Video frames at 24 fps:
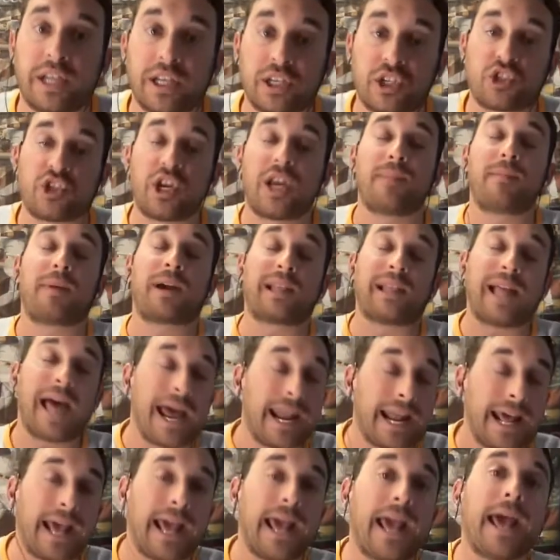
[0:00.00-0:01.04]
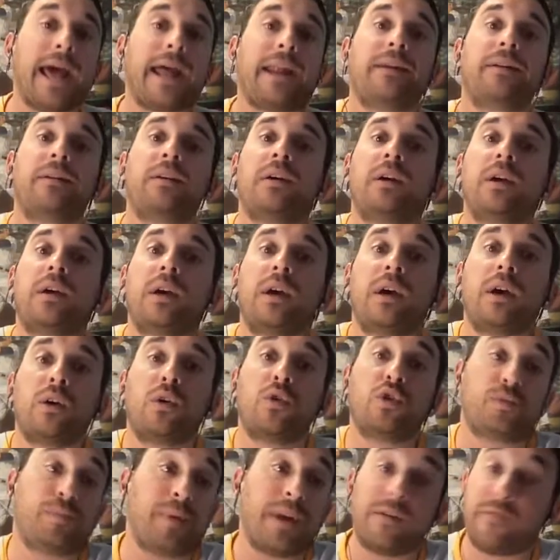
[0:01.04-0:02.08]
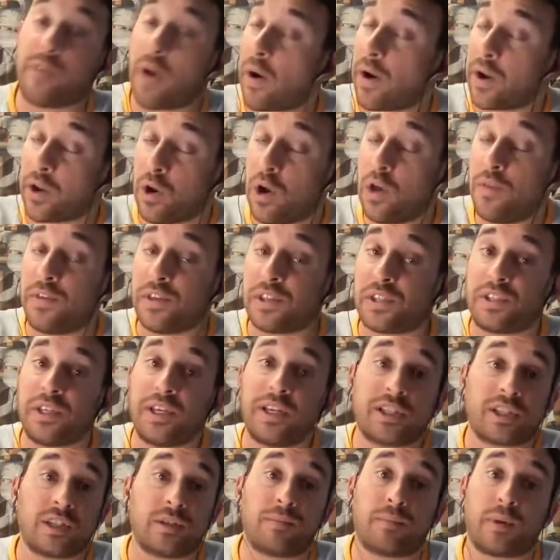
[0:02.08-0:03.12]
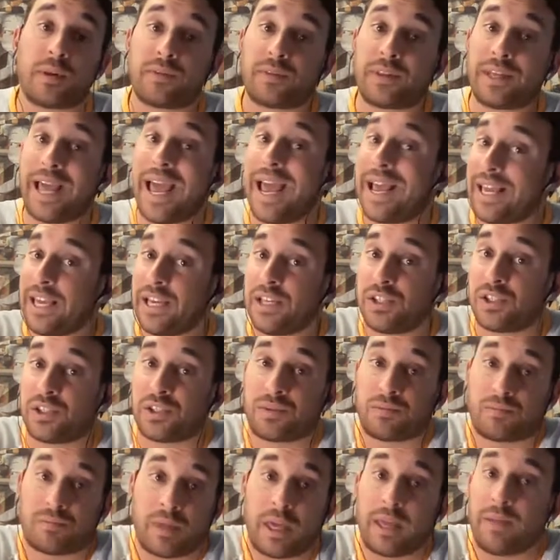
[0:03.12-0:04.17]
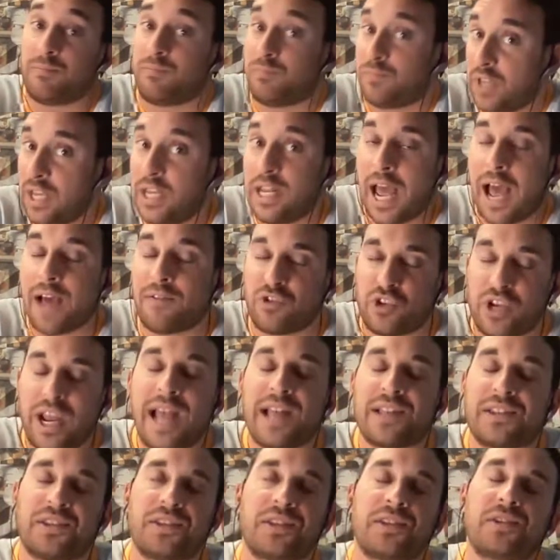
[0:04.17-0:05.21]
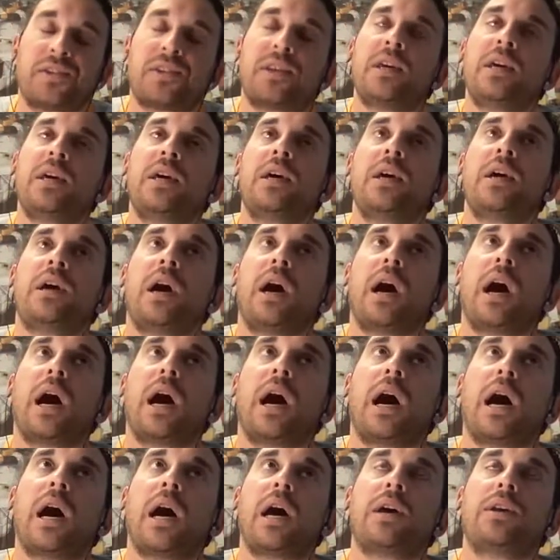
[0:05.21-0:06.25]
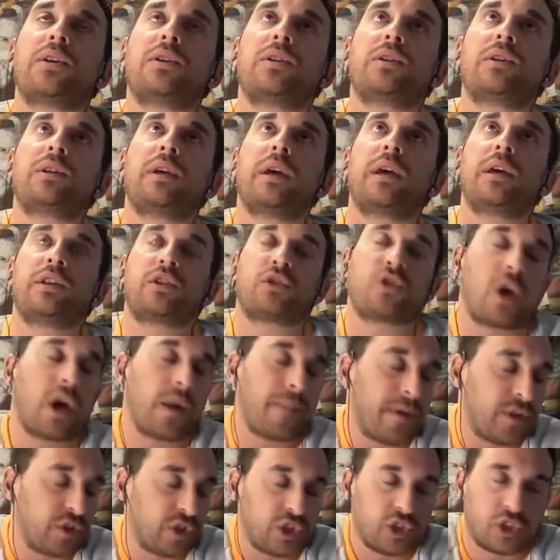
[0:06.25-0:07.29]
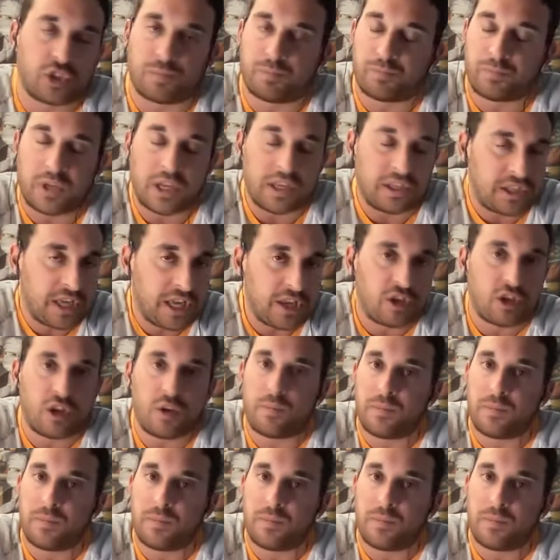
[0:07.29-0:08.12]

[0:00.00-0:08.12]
against Shane McClanahan, who's been very good this season, but the Yankees, they did have chances. The starting pitching continued to